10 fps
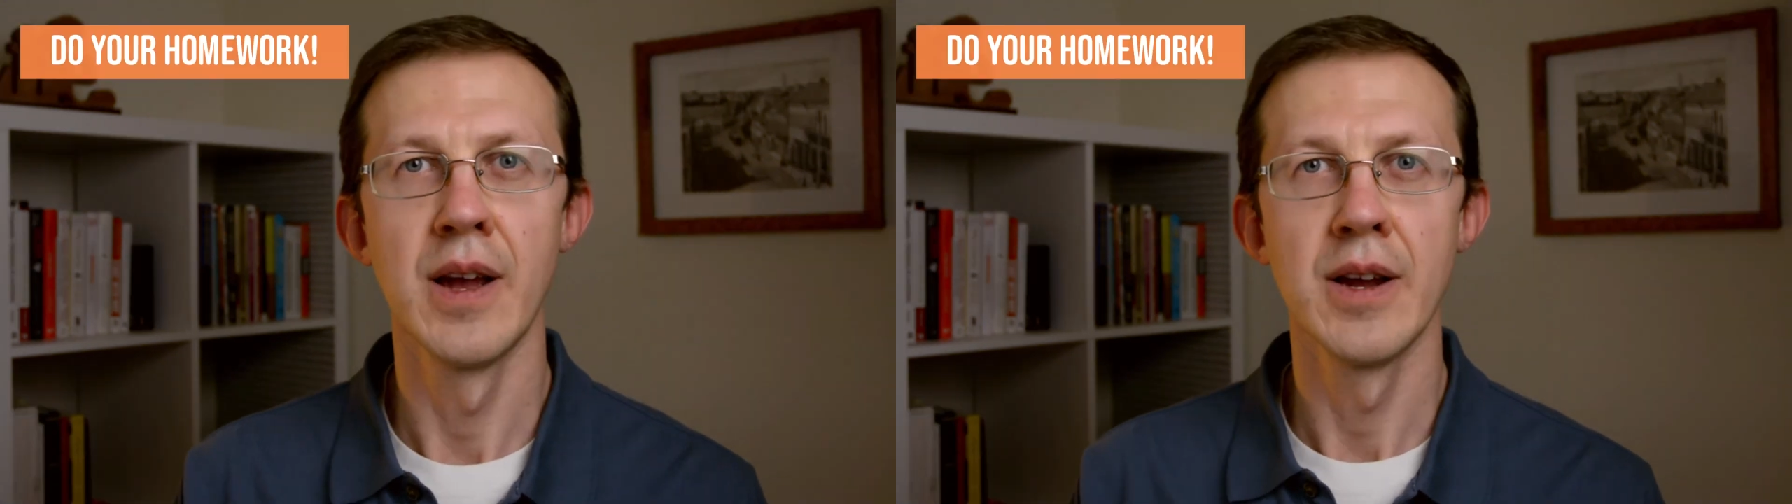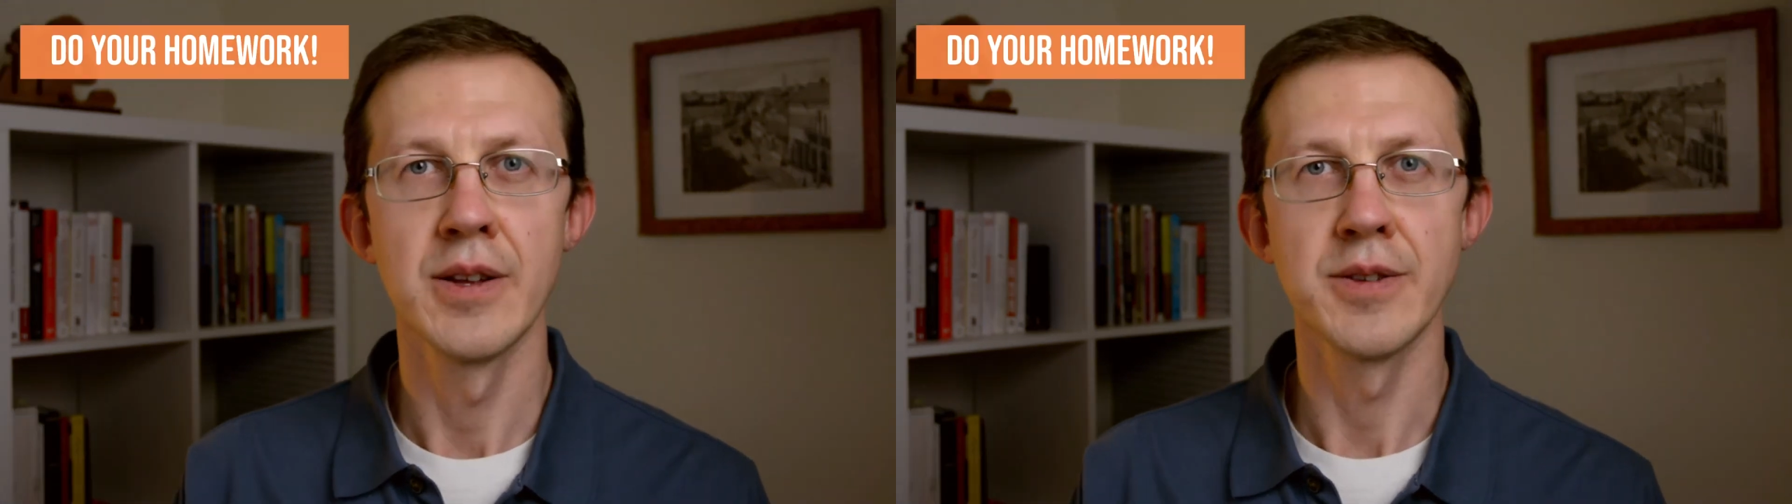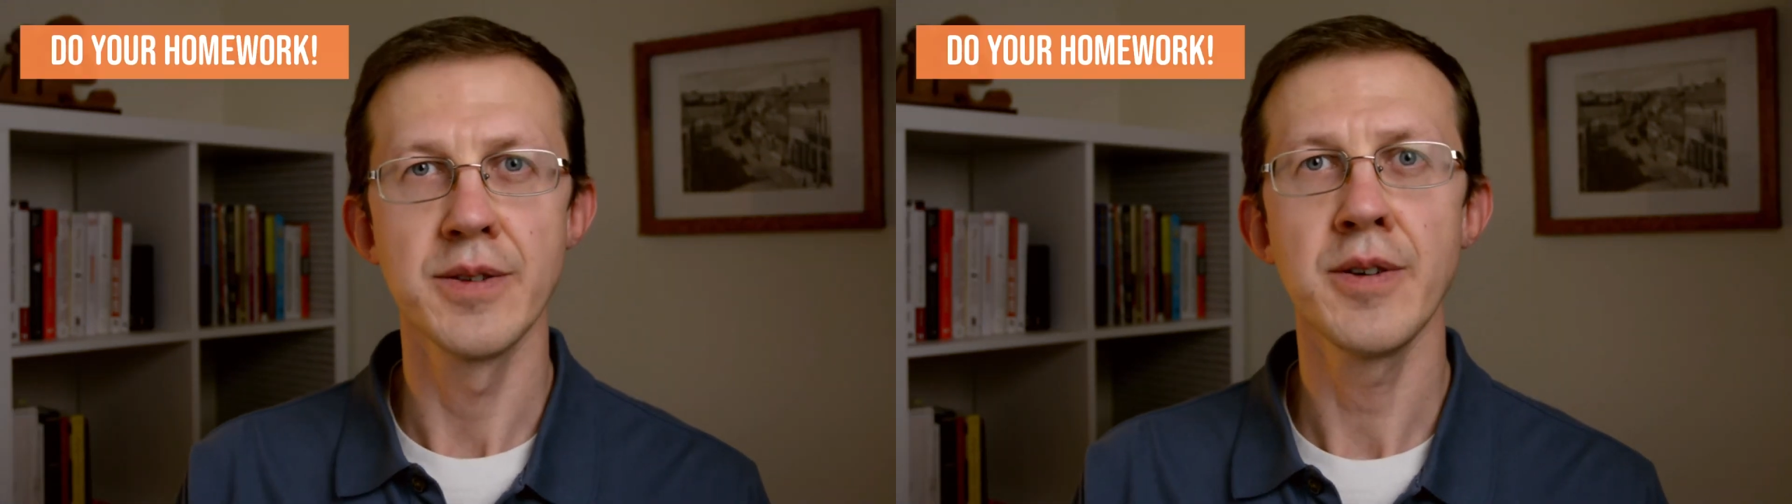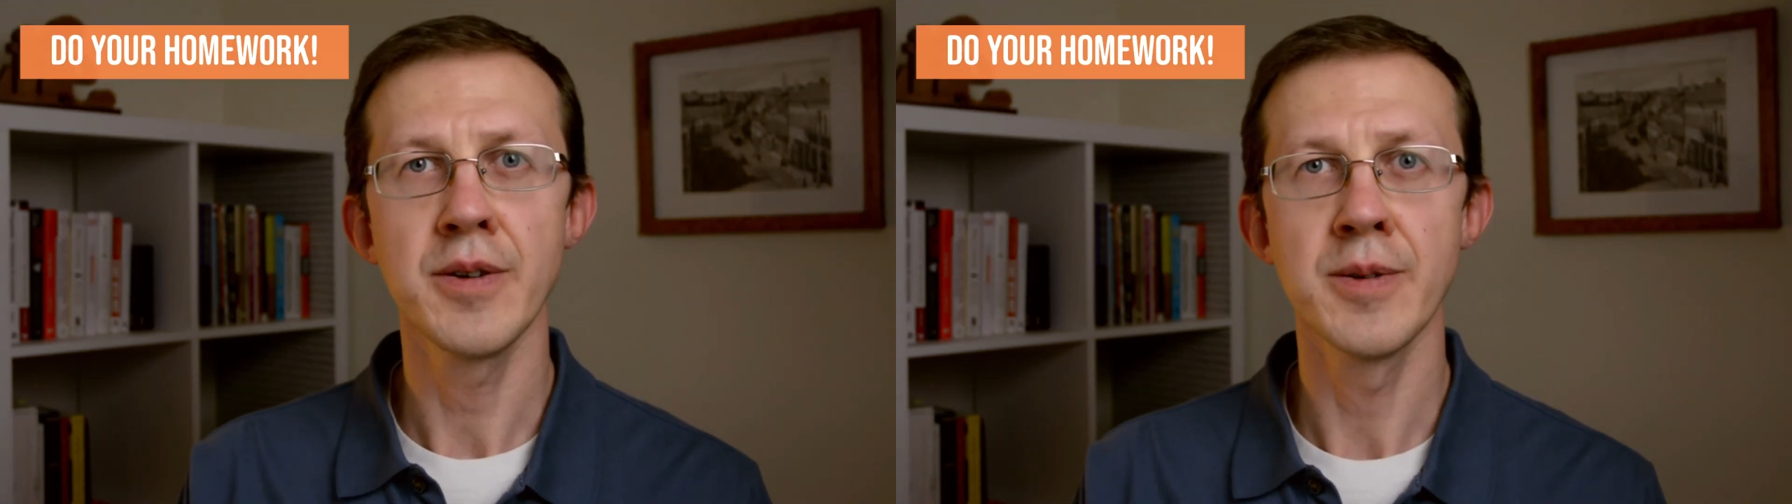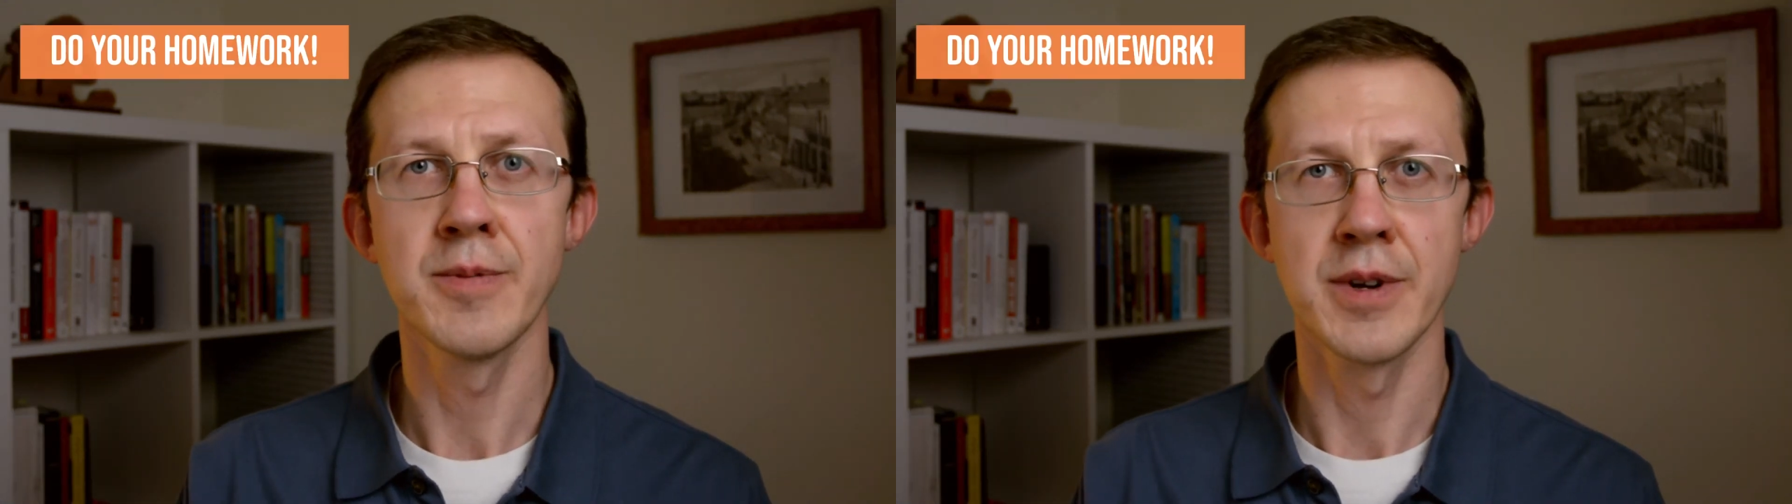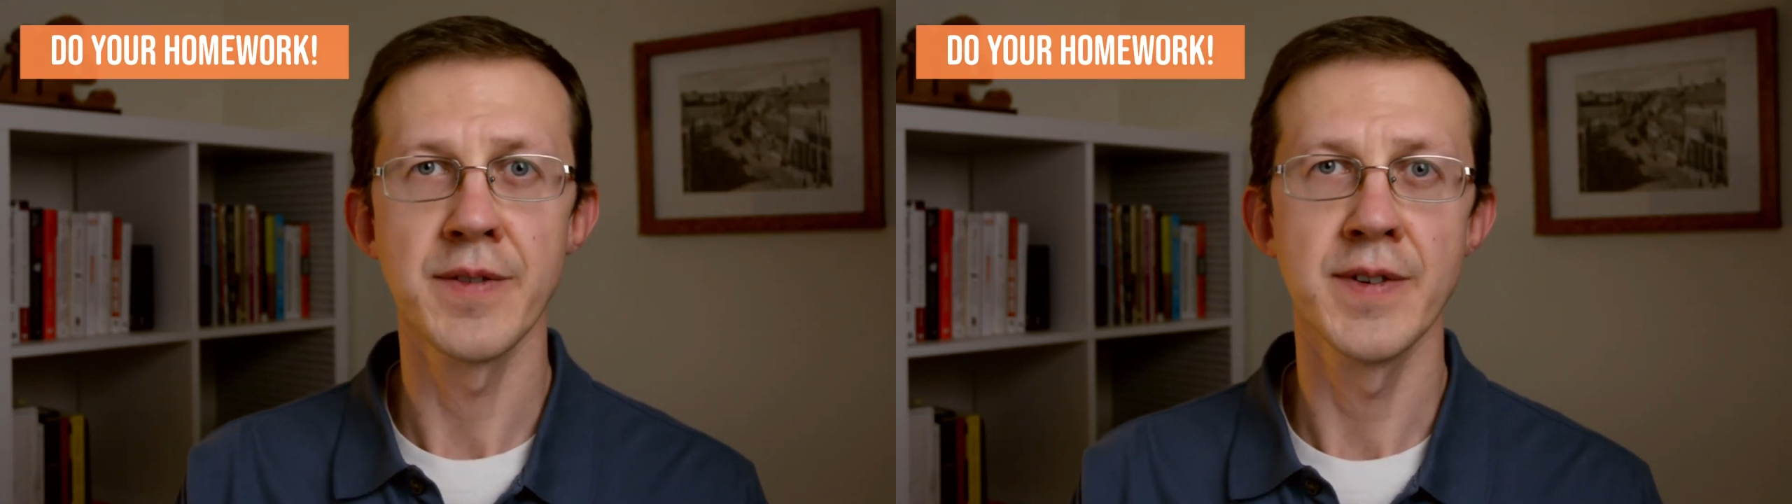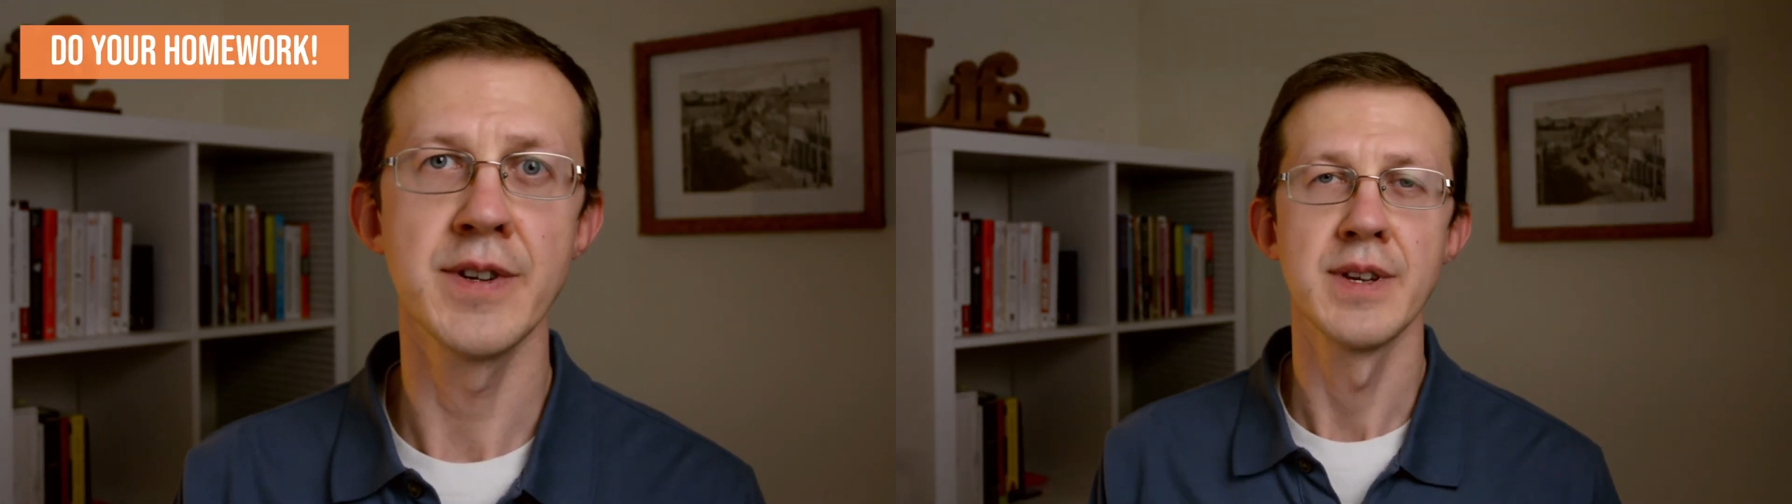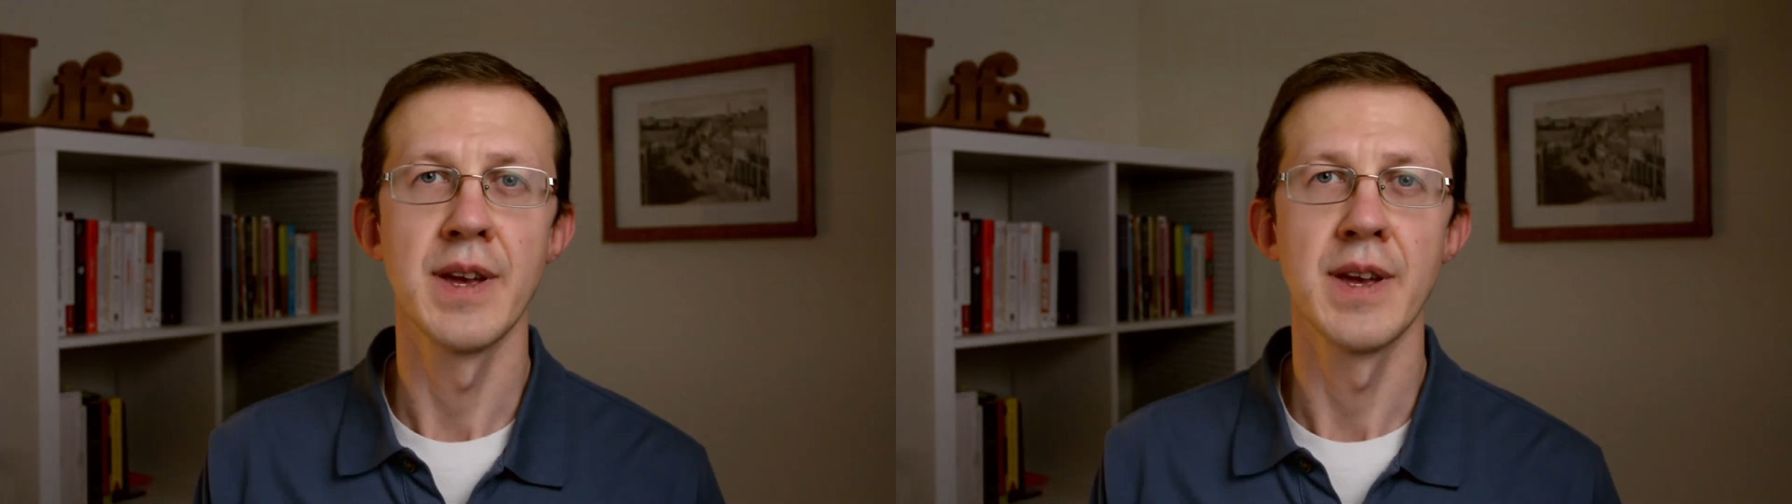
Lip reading: Do your homework first,